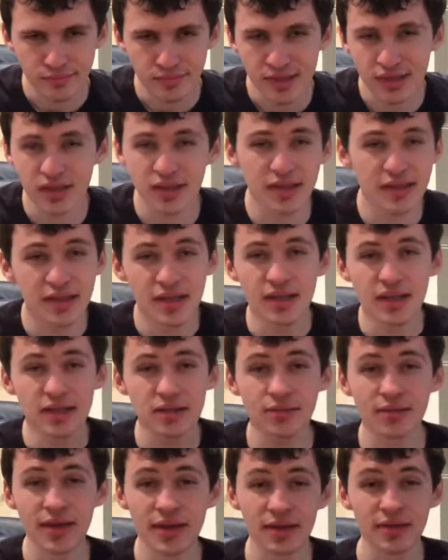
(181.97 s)
So let's get
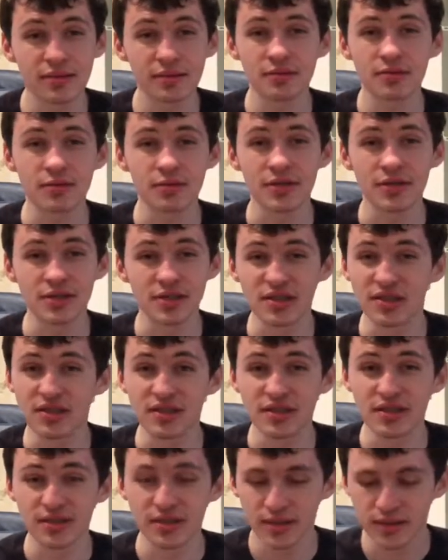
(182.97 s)
into why the toy's
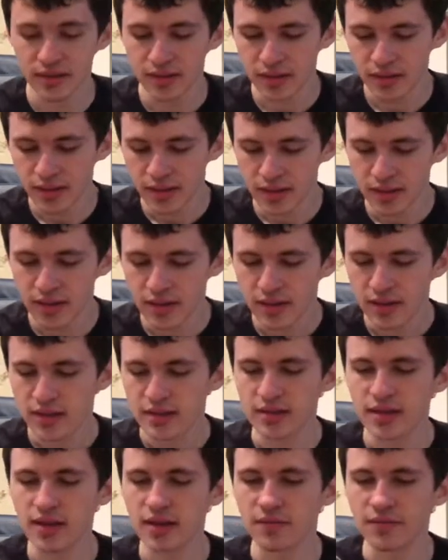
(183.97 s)
good.
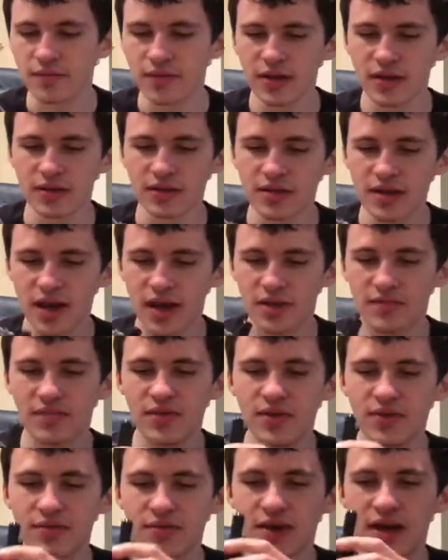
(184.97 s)
So first off,
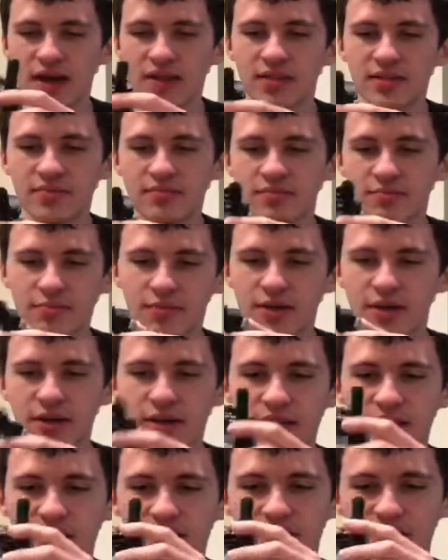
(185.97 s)
you've got some
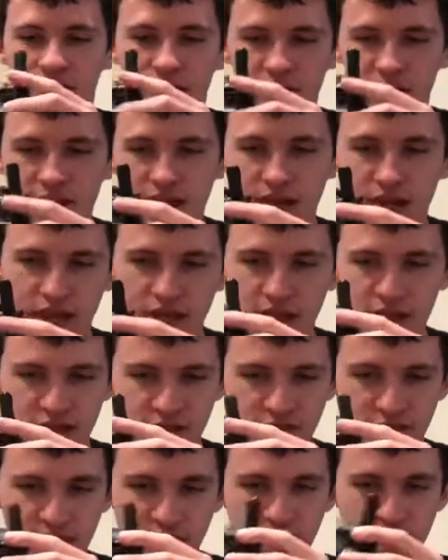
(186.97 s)
really good
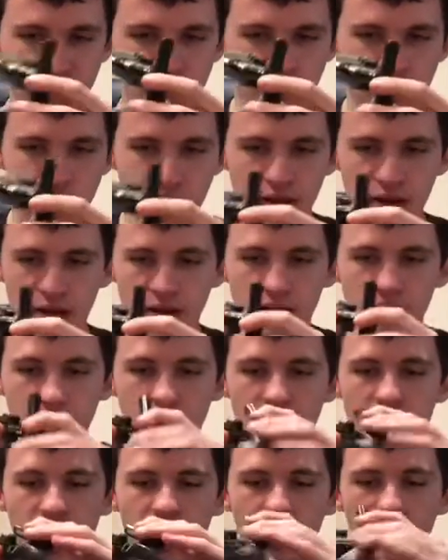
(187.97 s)
articulation. You've got an
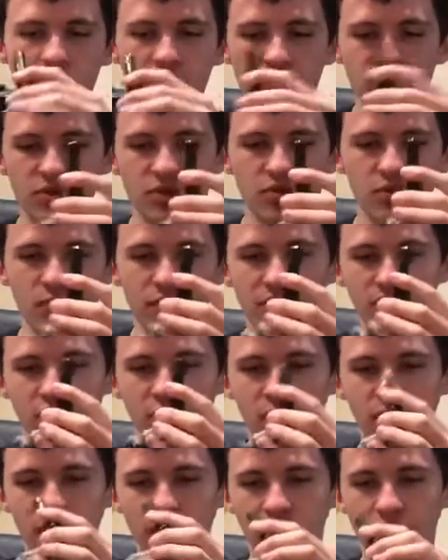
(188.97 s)
elbow
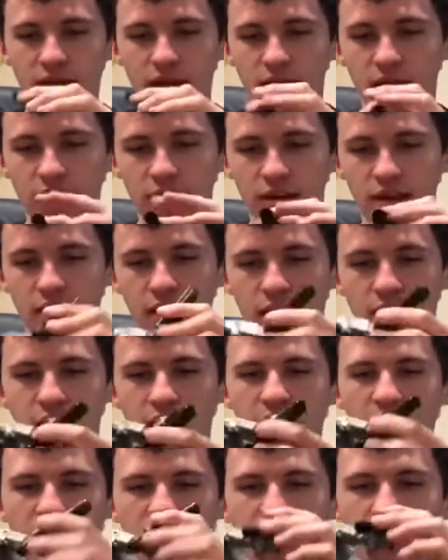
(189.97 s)
swivel, an
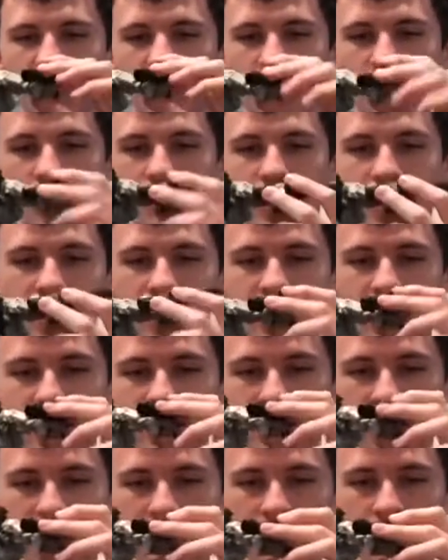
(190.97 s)
elbow
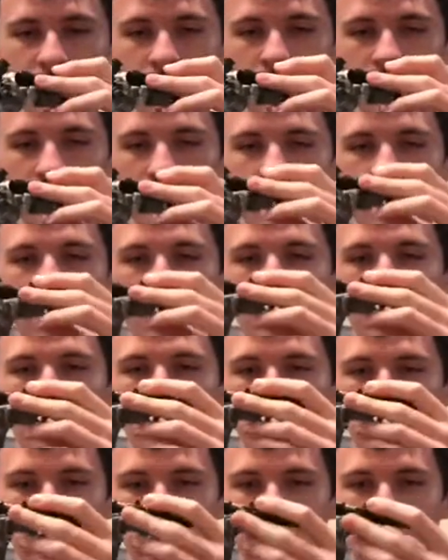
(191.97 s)
bend,
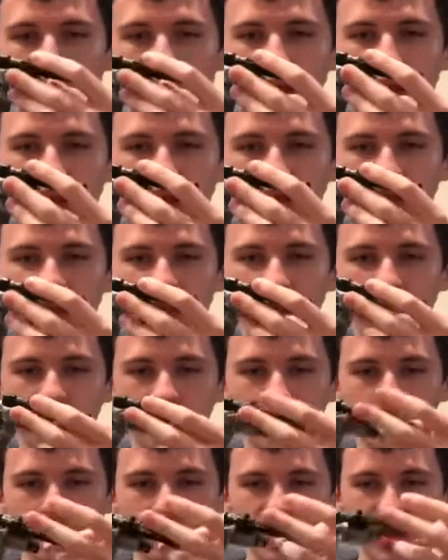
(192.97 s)
a hinge here
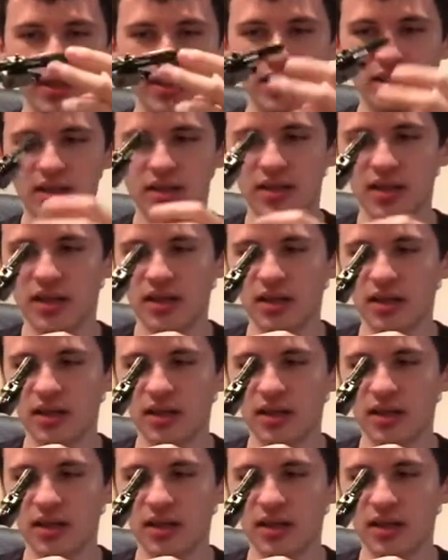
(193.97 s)
at the wrist,